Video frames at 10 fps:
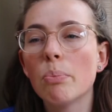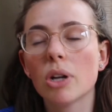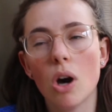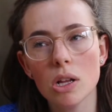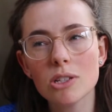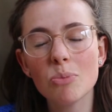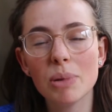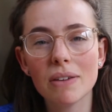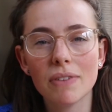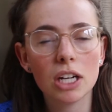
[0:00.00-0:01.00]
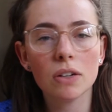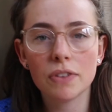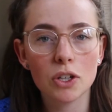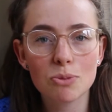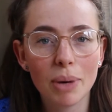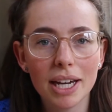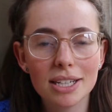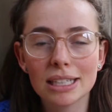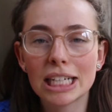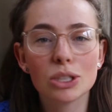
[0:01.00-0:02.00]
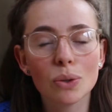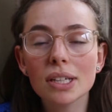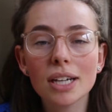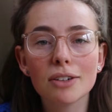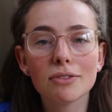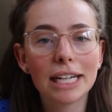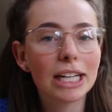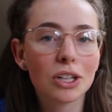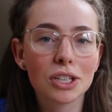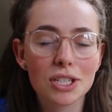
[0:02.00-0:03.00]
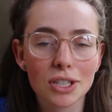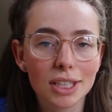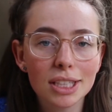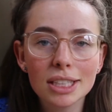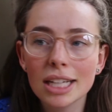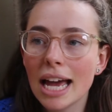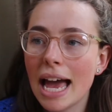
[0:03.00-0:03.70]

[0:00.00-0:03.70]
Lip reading: but also being very confused by it, and I don't think I really understood it.